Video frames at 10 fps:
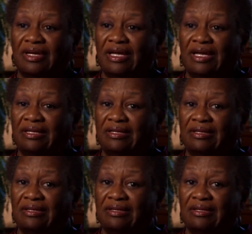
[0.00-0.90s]

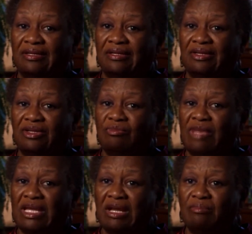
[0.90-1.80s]
And you
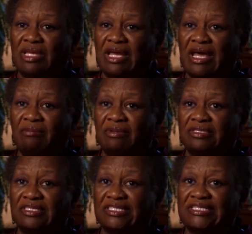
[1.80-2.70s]
may not be able
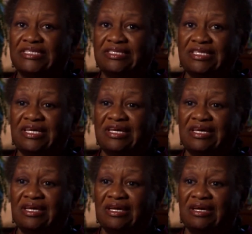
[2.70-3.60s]
to
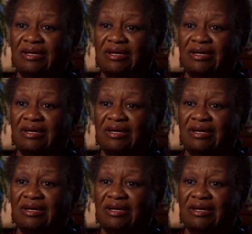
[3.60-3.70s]
see